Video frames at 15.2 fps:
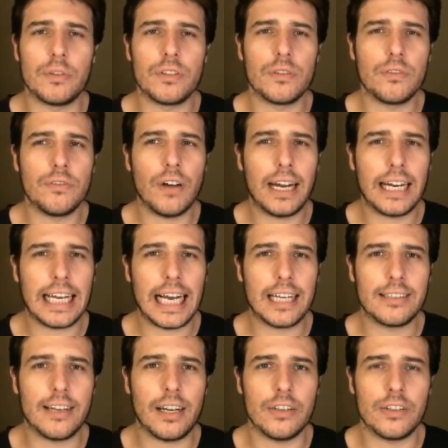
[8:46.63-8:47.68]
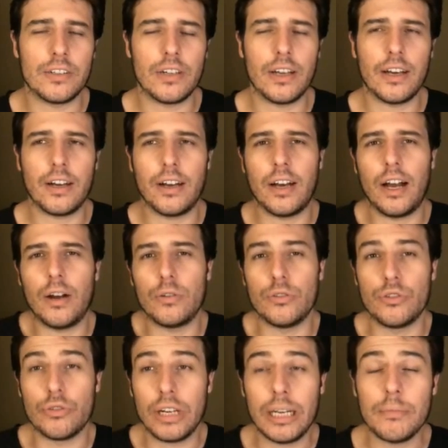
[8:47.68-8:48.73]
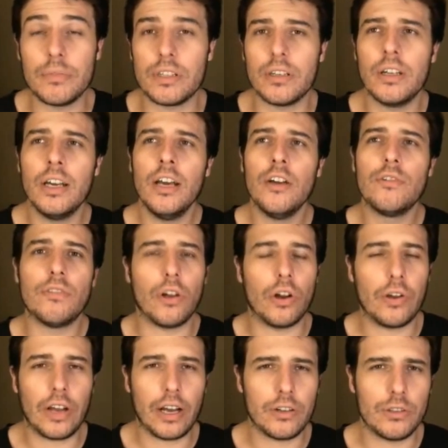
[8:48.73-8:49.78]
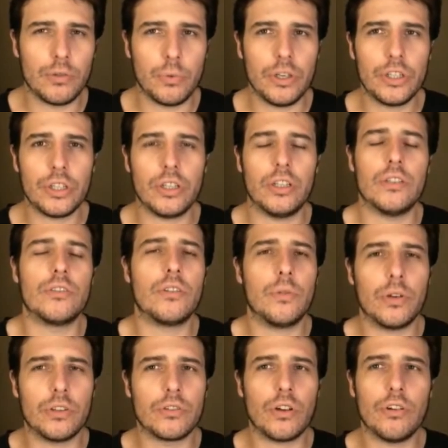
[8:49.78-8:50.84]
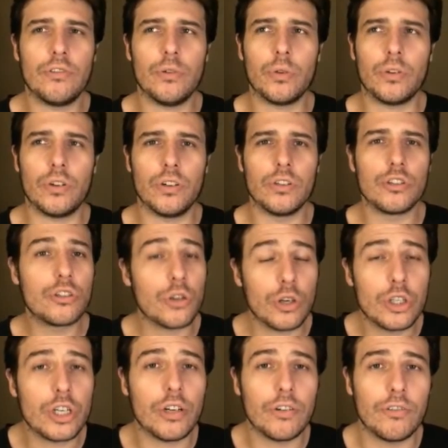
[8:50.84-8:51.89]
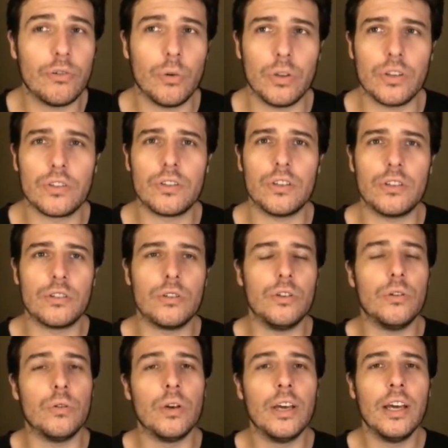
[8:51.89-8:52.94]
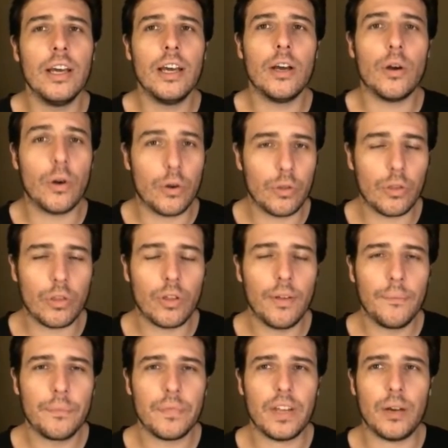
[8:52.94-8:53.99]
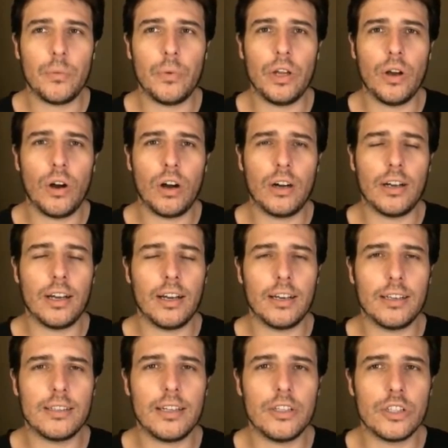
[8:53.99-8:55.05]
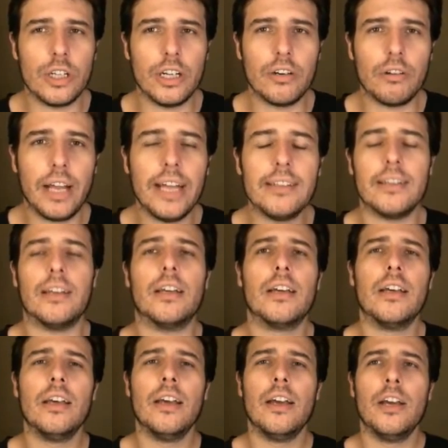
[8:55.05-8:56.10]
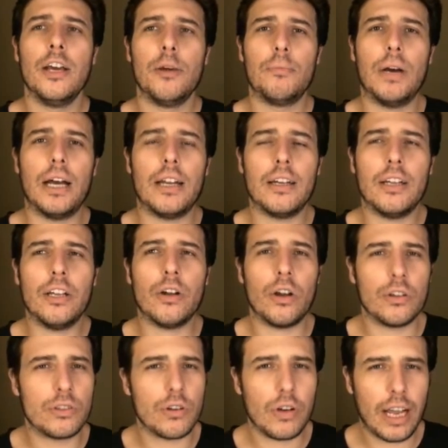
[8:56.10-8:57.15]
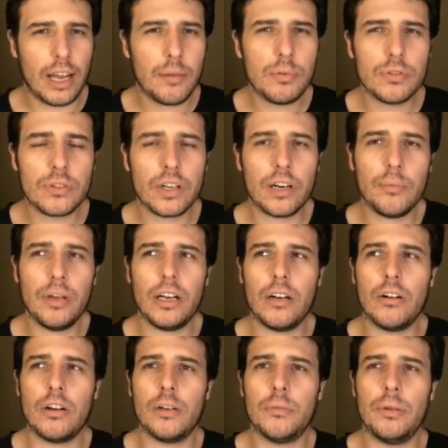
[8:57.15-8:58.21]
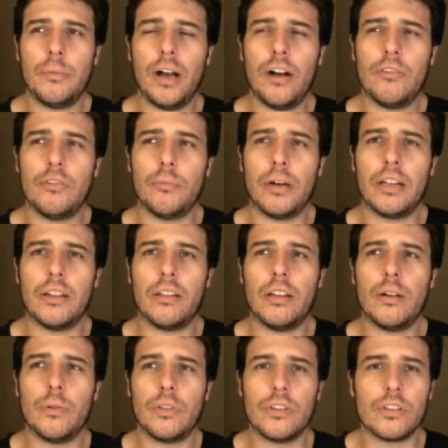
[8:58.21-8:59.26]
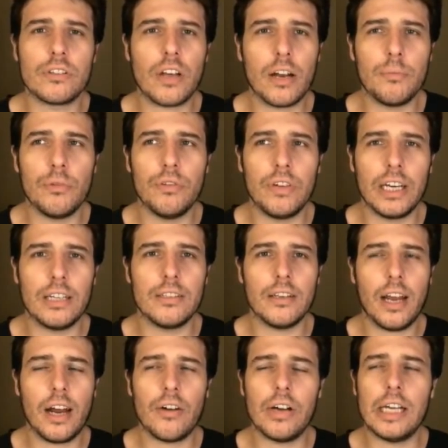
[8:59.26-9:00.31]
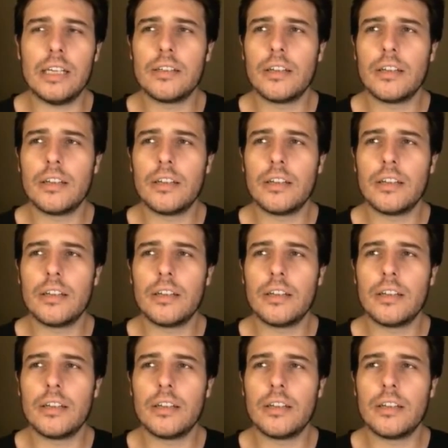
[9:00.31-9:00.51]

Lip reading: finding out our dreams and following our intuition and so on and so forth, and searching for this new earth that we are essentially creating. But so April's going to be an incredibly powerful month there, with the Sun moving into Aries.